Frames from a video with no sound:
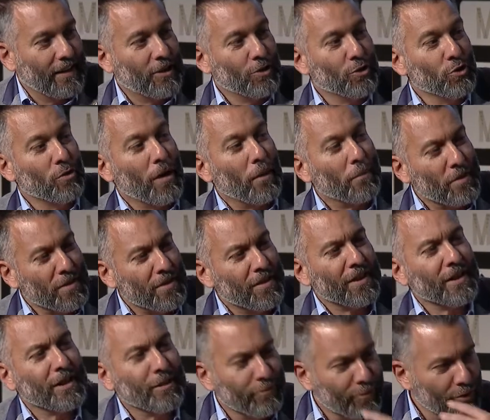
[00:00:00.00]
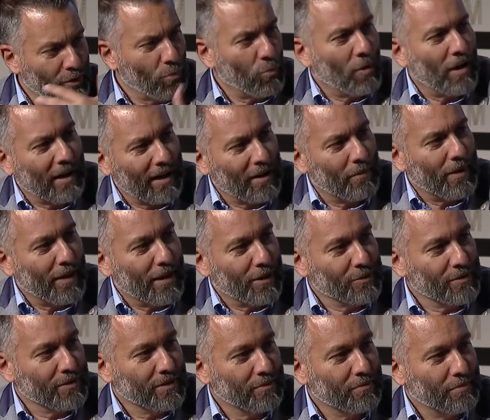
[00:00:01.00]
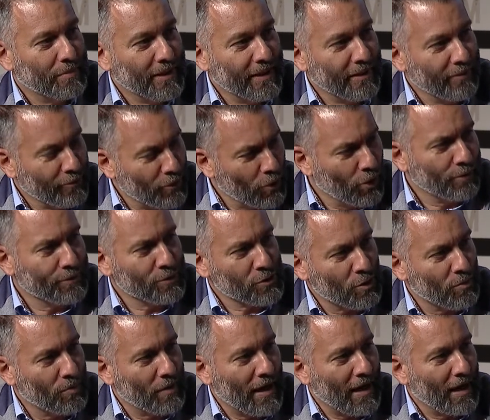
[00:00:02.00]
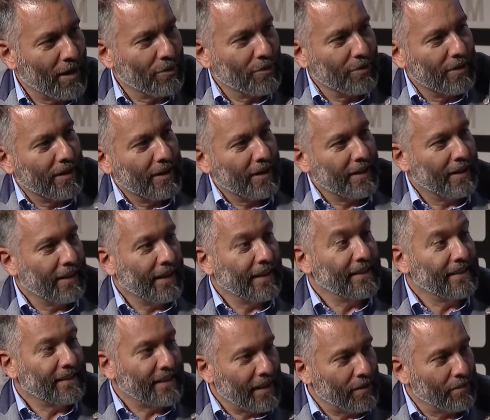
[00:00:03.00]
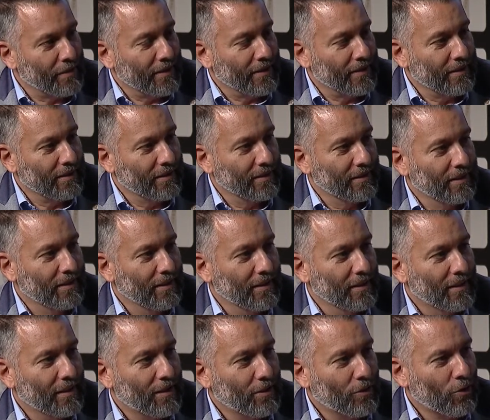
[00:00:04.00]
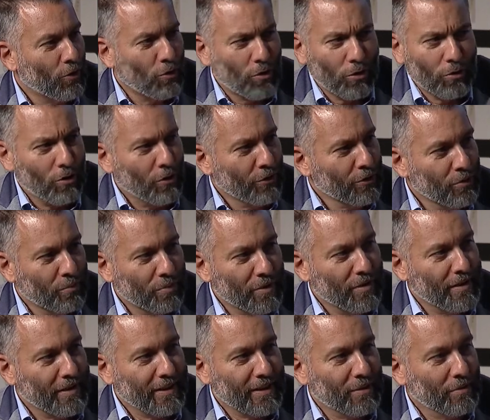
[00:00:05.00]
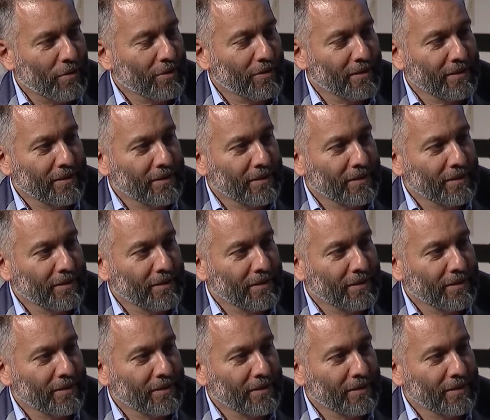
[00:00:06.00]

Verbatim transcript: You have been thinking for a while about been involved somehow in, in Gibbon. How, how long you have been thinking about it?